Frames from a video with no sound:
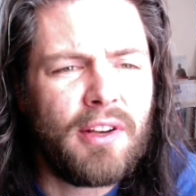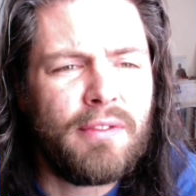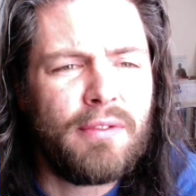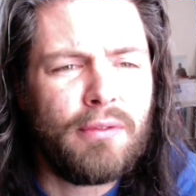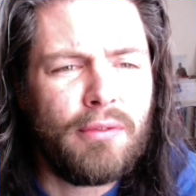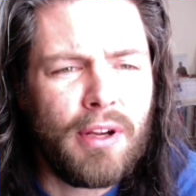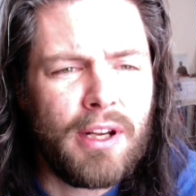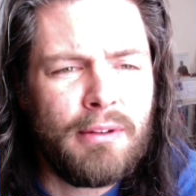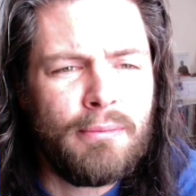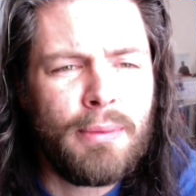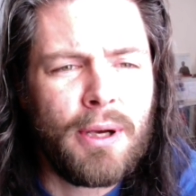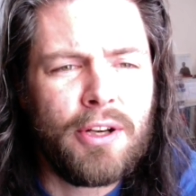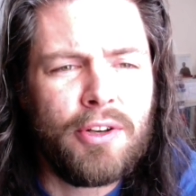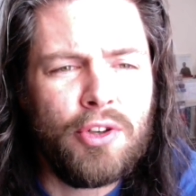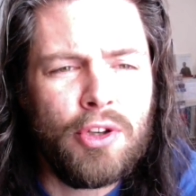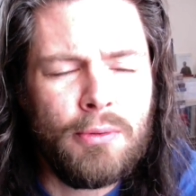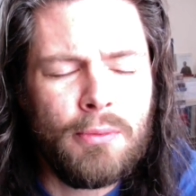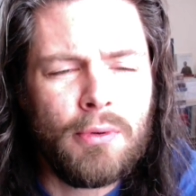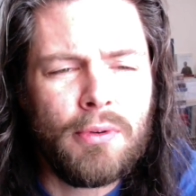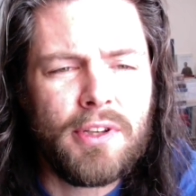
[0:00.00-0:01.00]
rent by
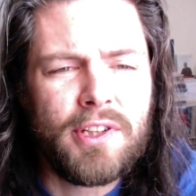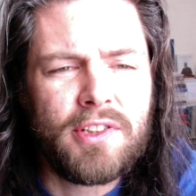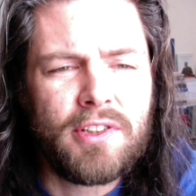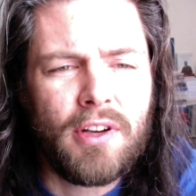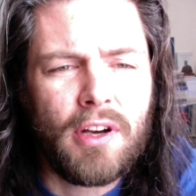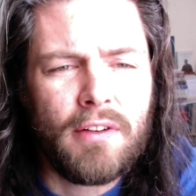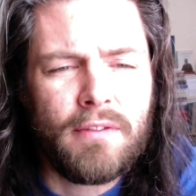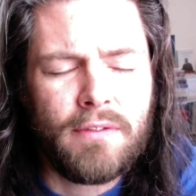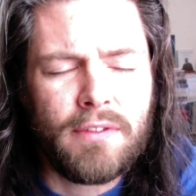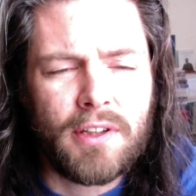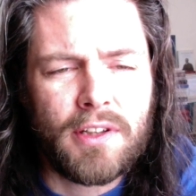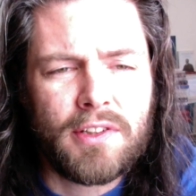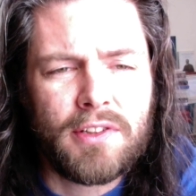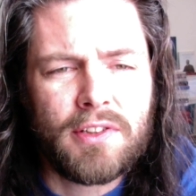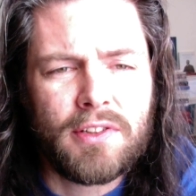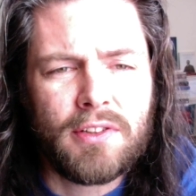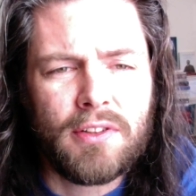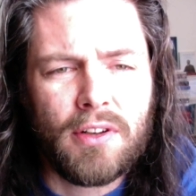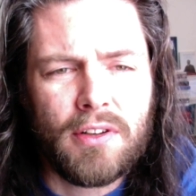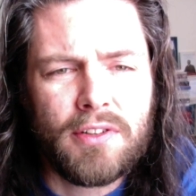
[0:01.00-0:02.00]
numerous
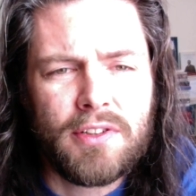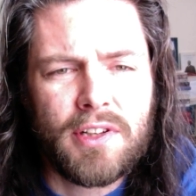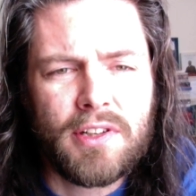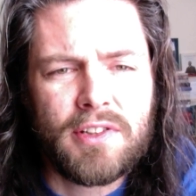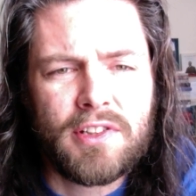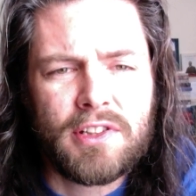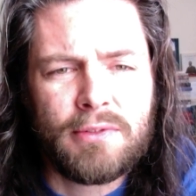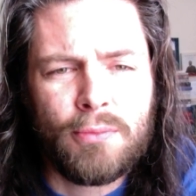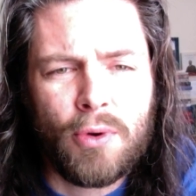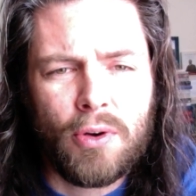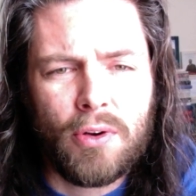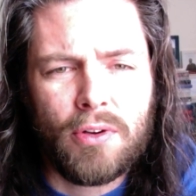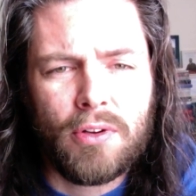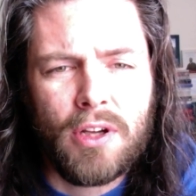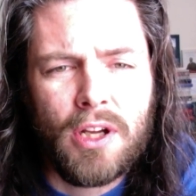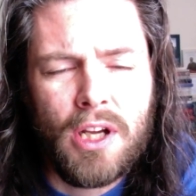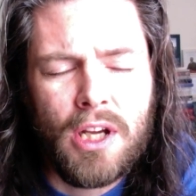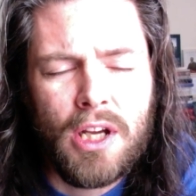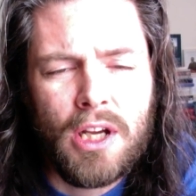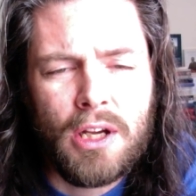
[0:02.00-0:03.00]
conflicts, large and small,
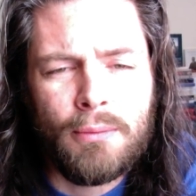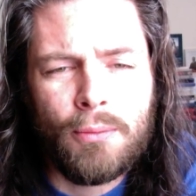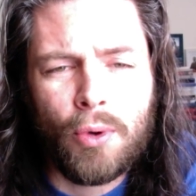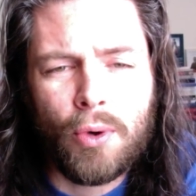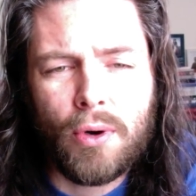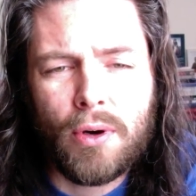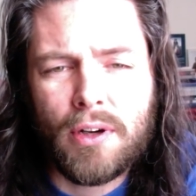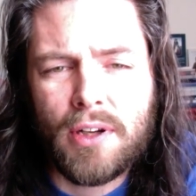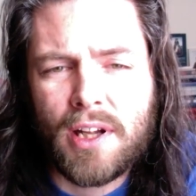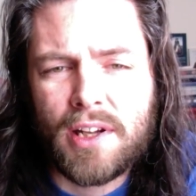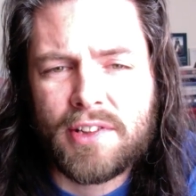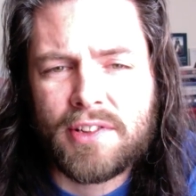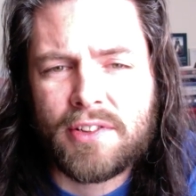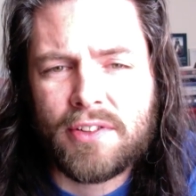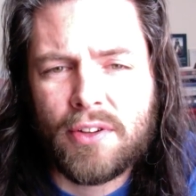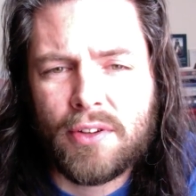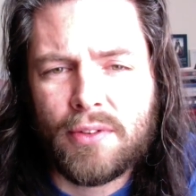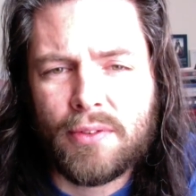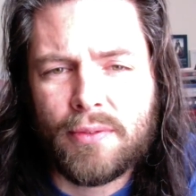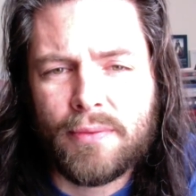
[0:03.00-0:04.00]
more or less
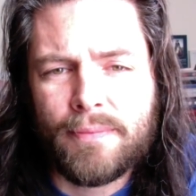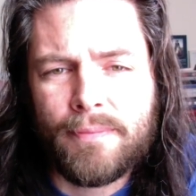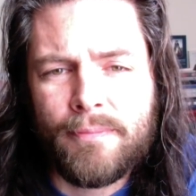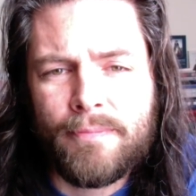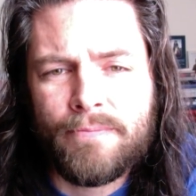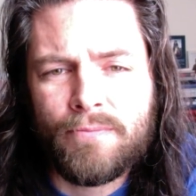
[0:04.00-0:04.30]
known,